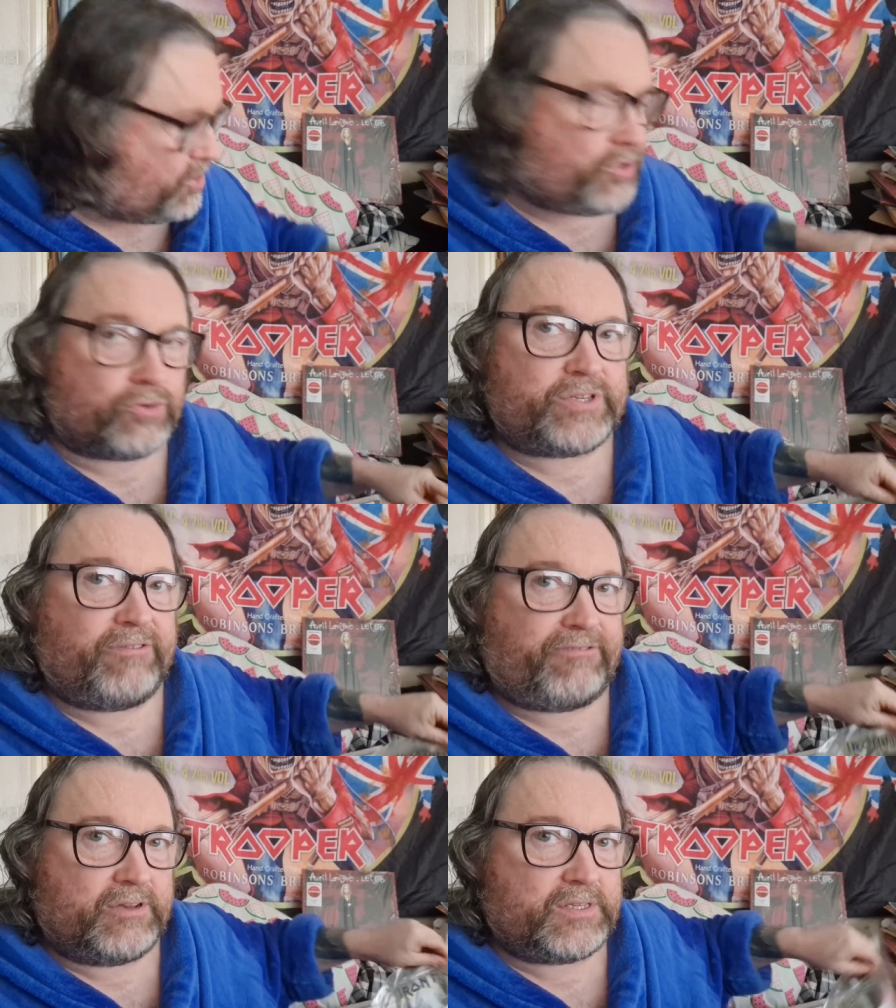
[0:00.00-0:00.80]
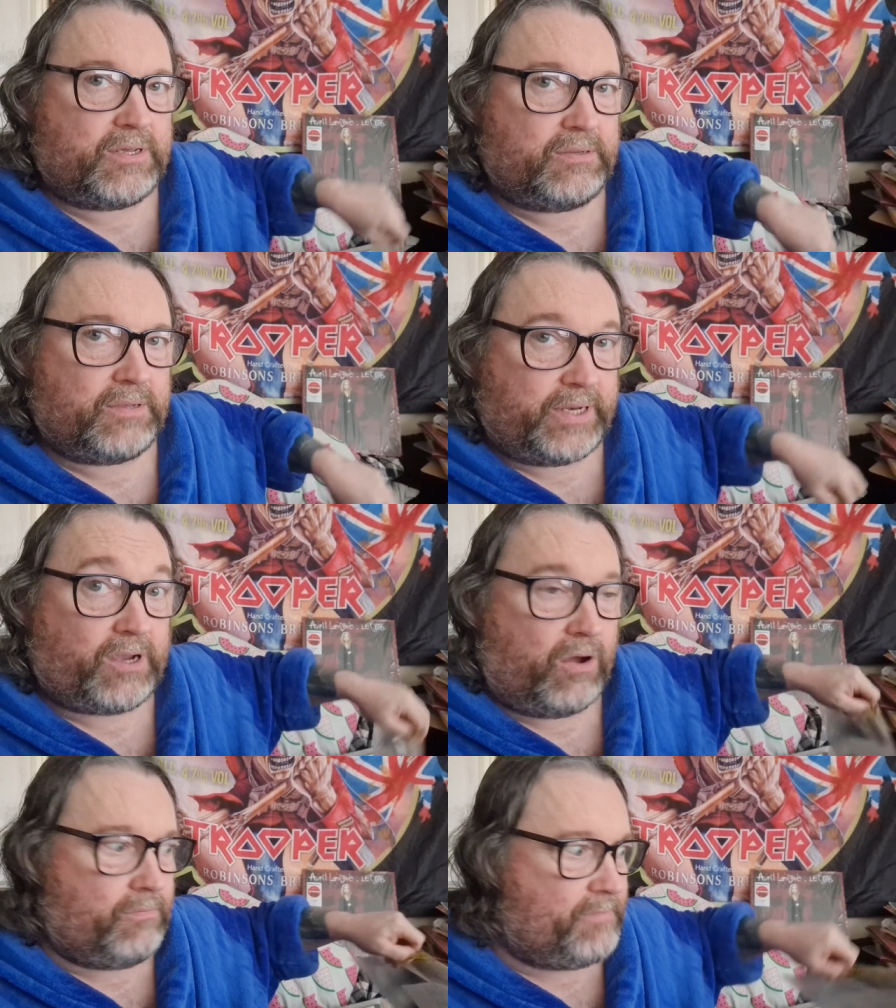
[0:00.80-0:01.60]
so different, and
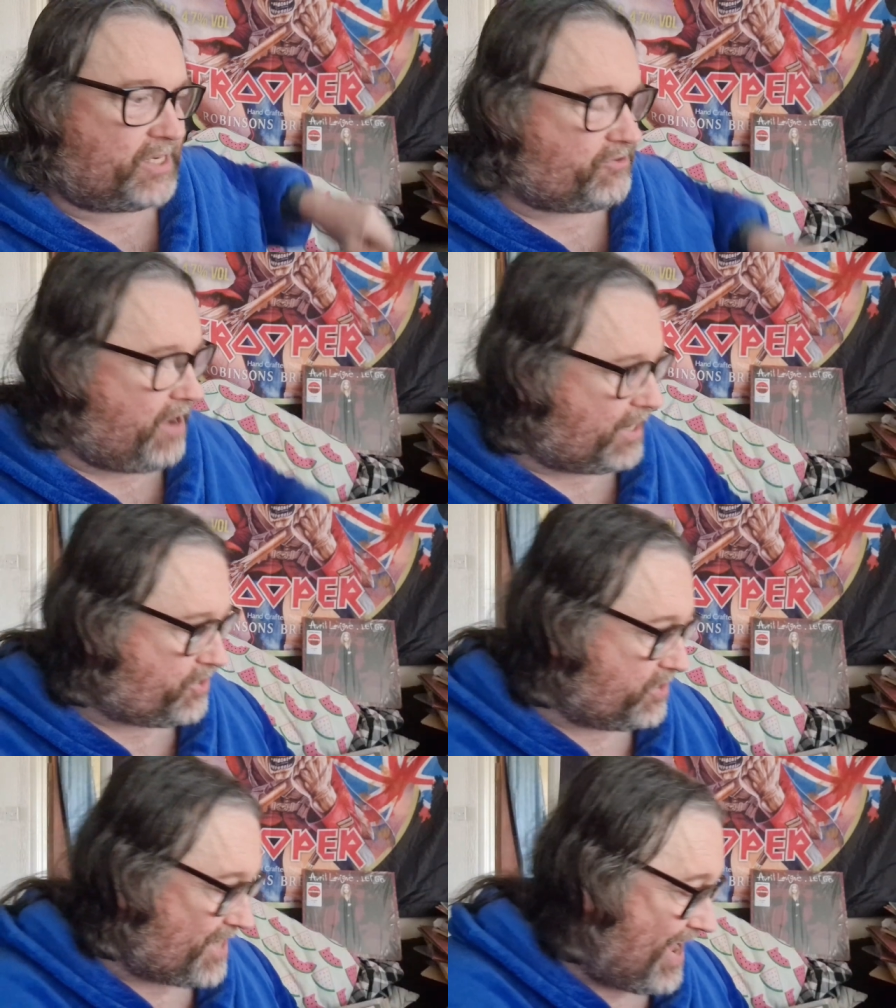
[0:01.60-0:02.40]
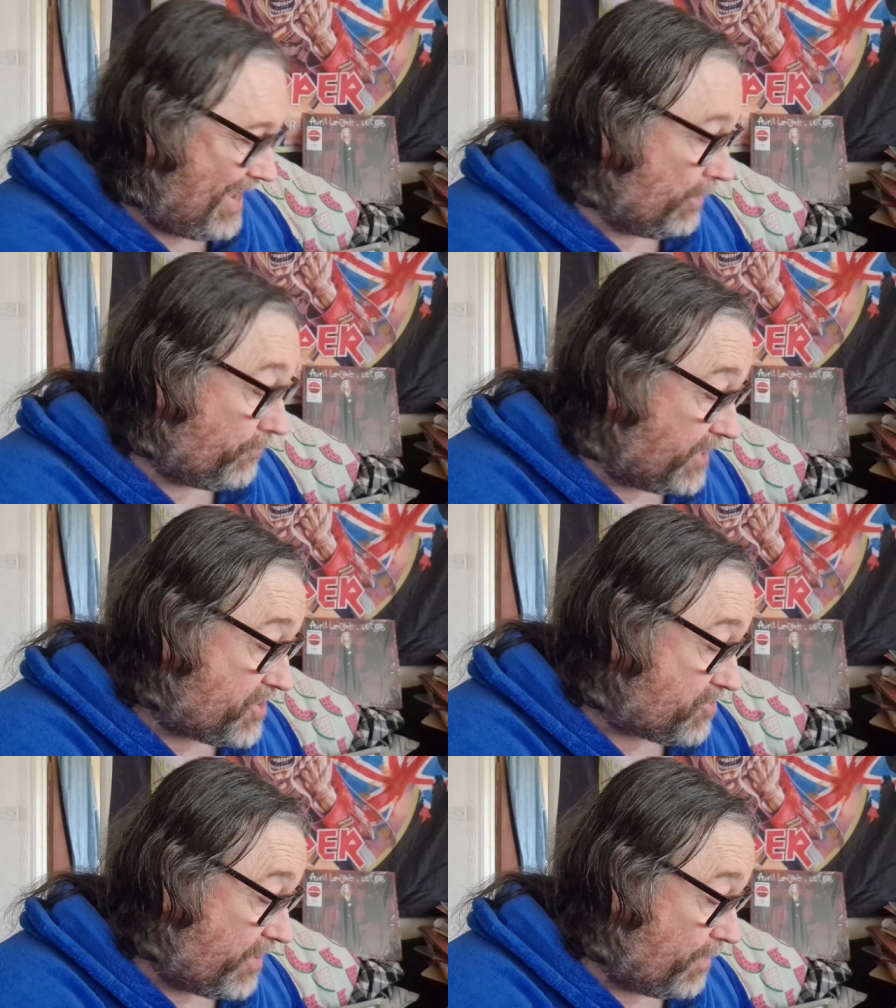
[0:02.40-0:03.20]
it got mixed reactions. I loved
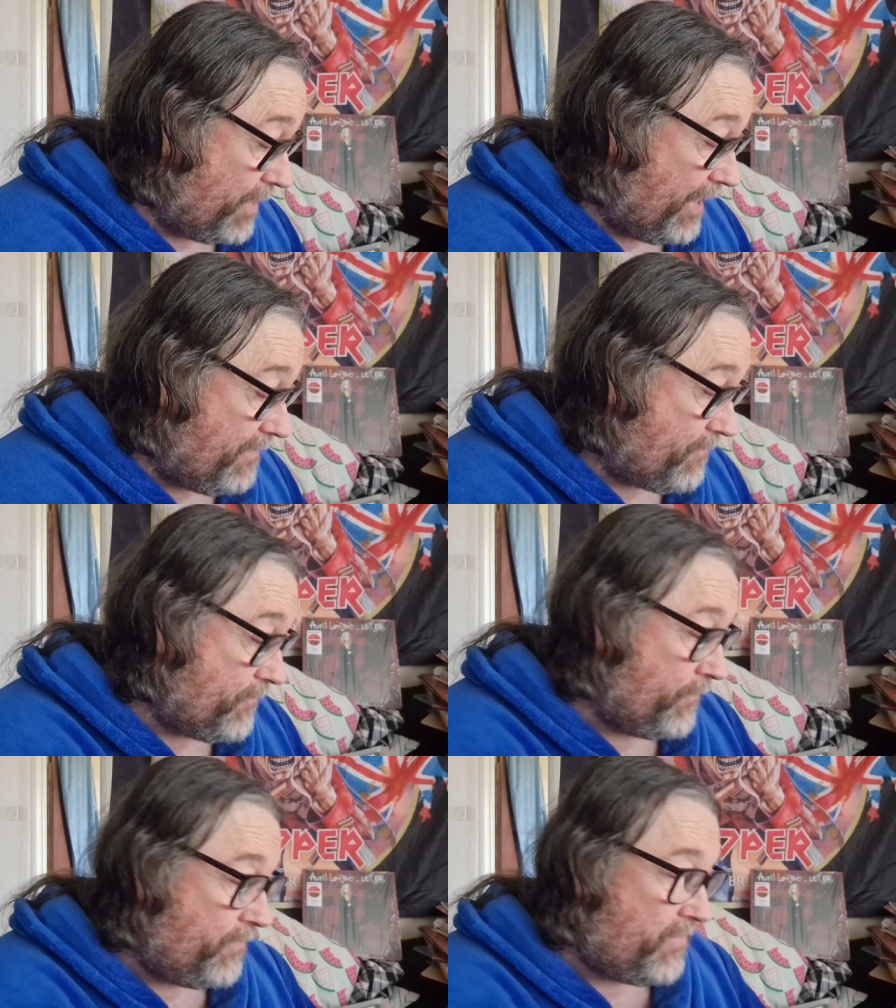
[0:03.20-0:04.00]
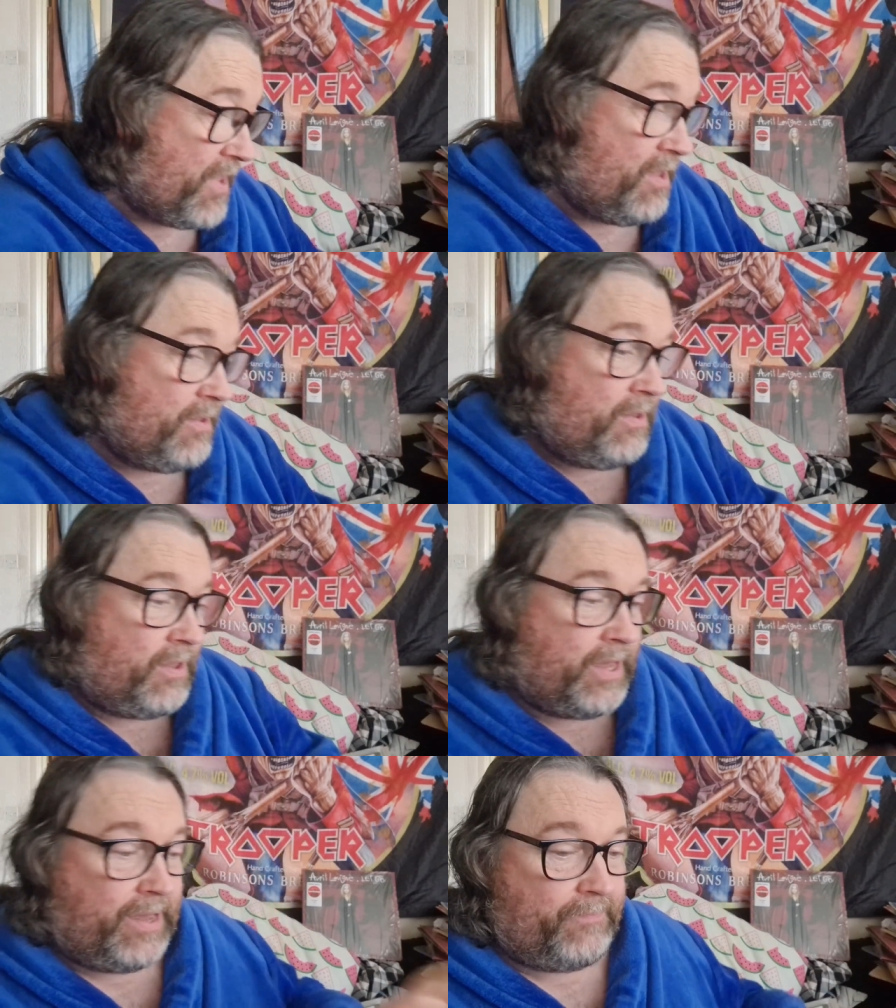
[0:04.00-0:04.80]
it straight away.
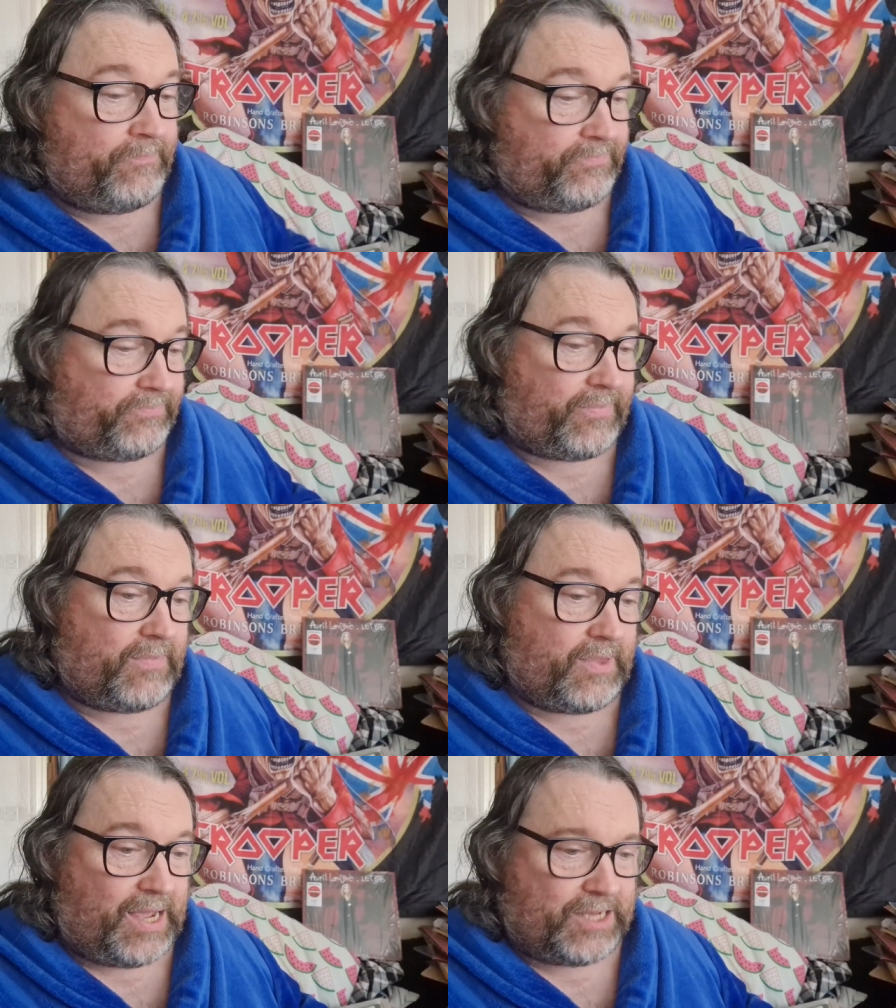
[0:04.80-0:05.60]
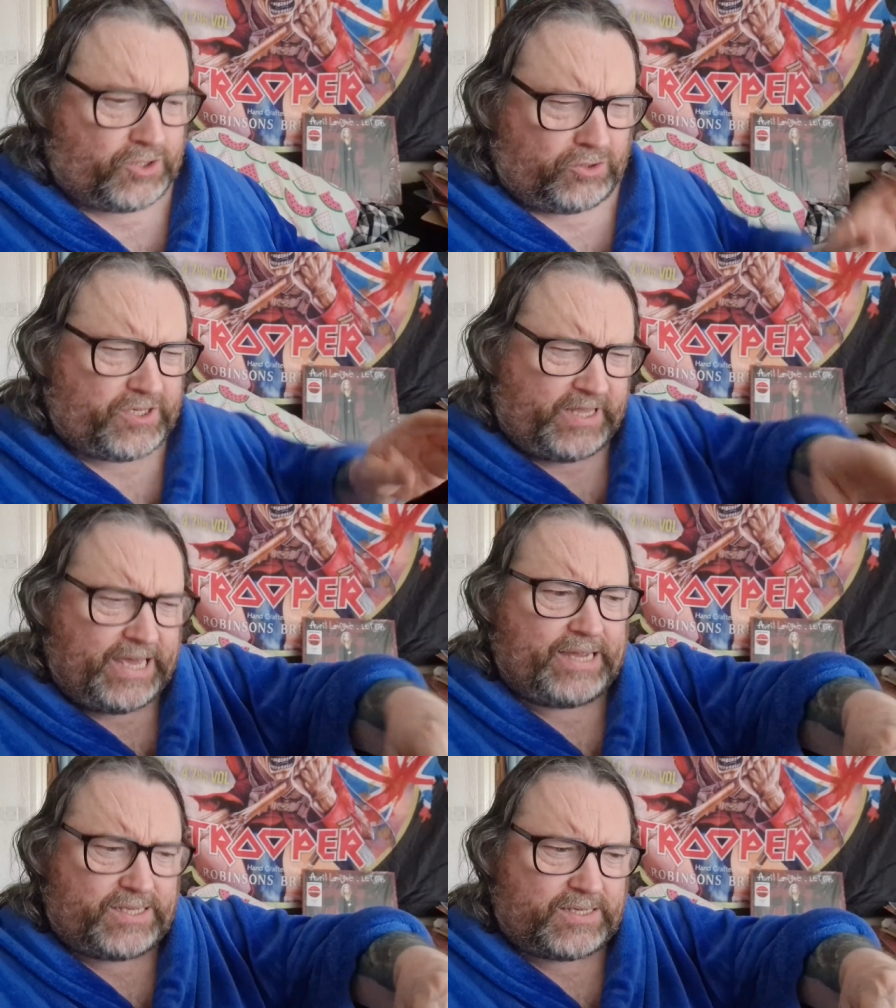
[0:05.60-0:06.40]
I took to
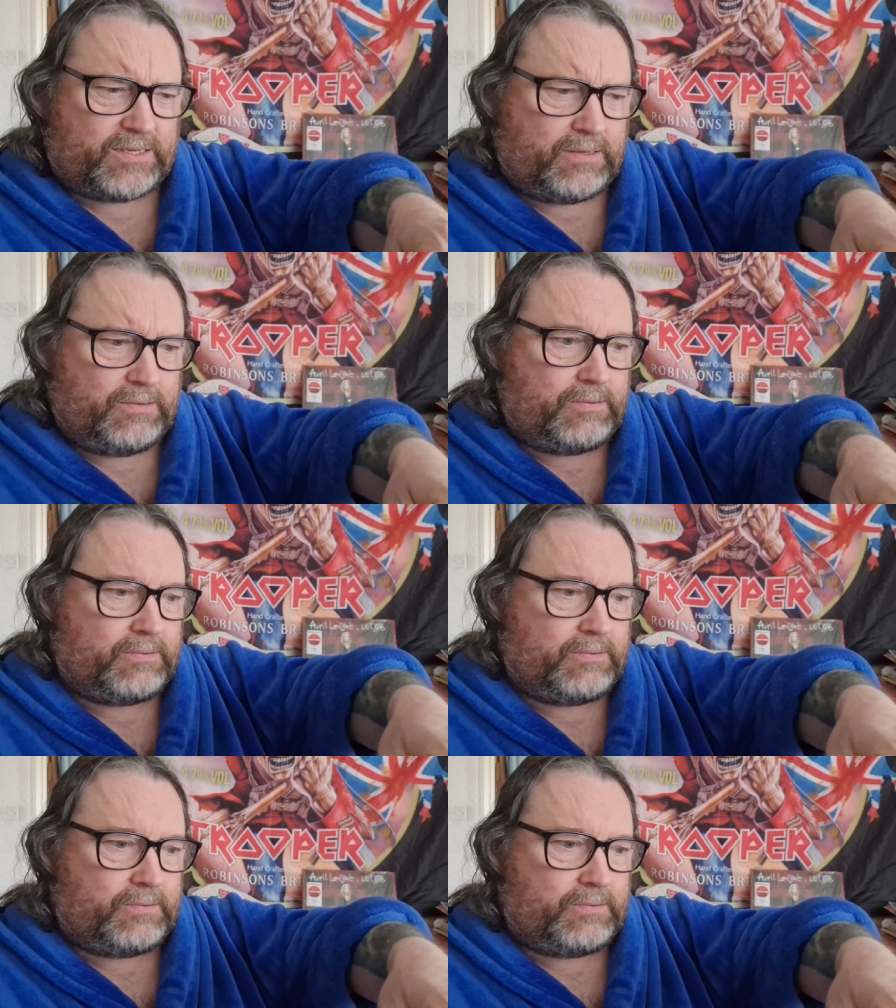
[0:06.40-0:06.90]
this